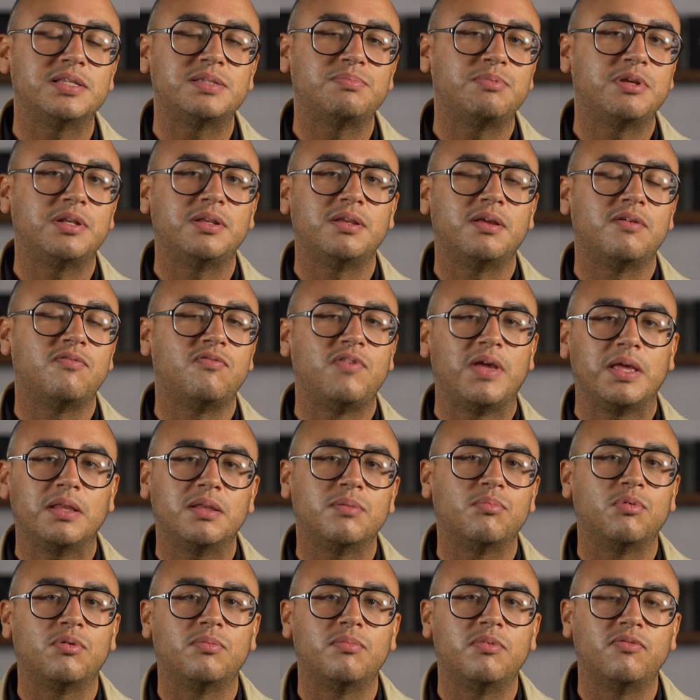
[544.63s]
that's been
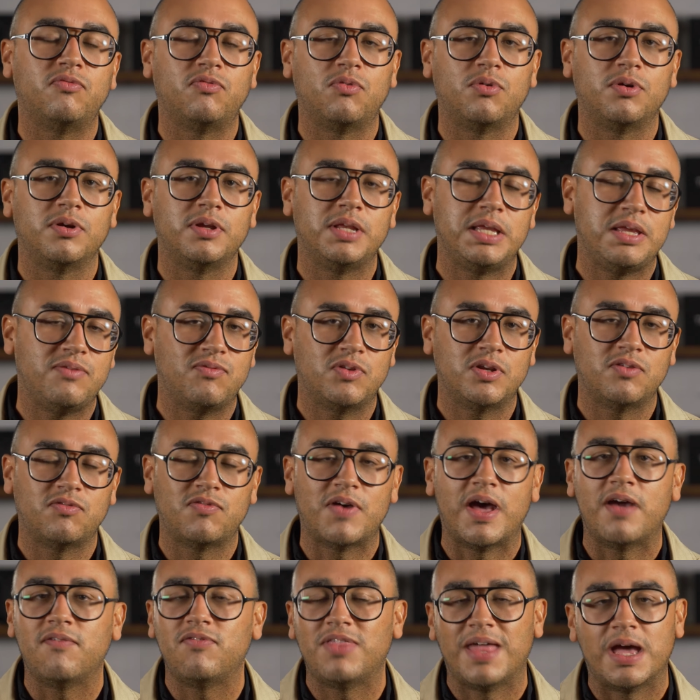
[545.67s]
available before. Even a
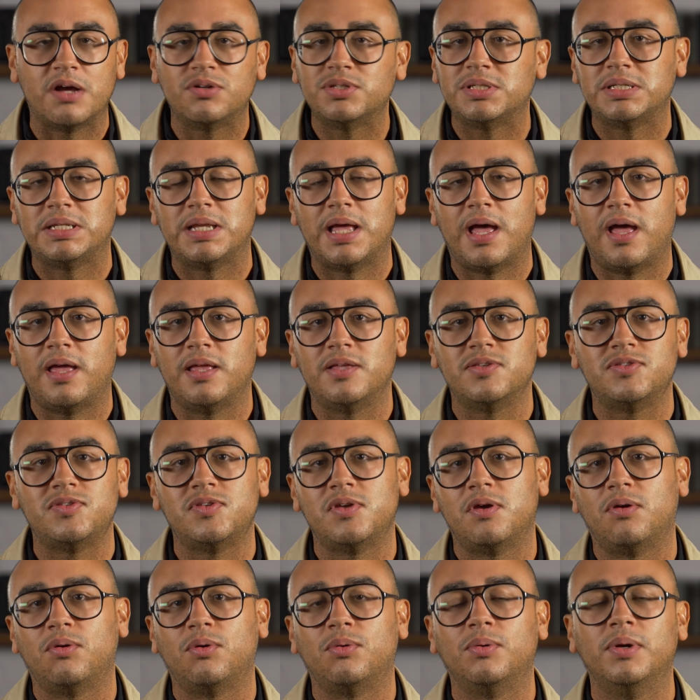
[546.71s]
5000
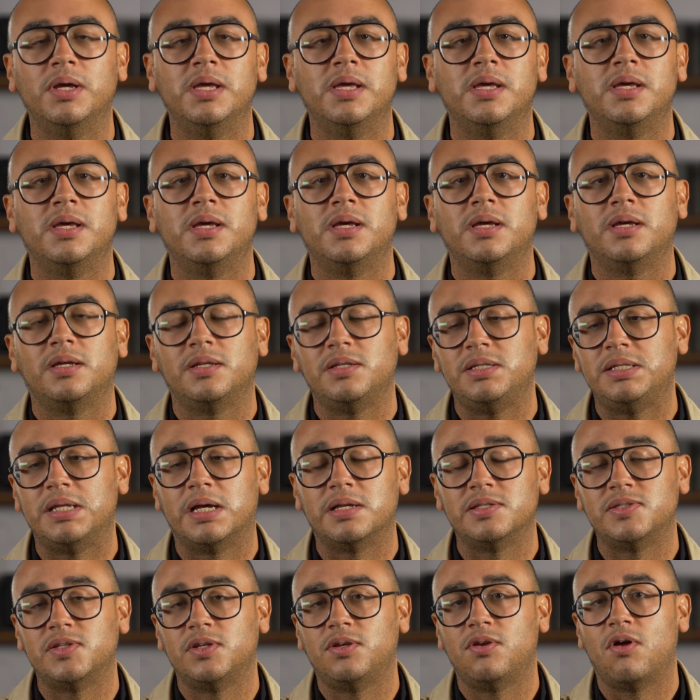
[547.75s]
ISO
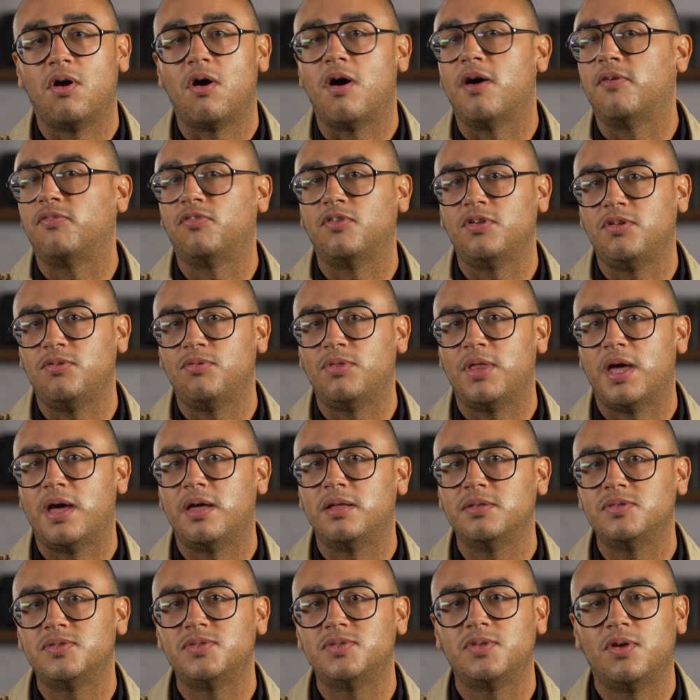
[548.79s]
doesn't offer you that.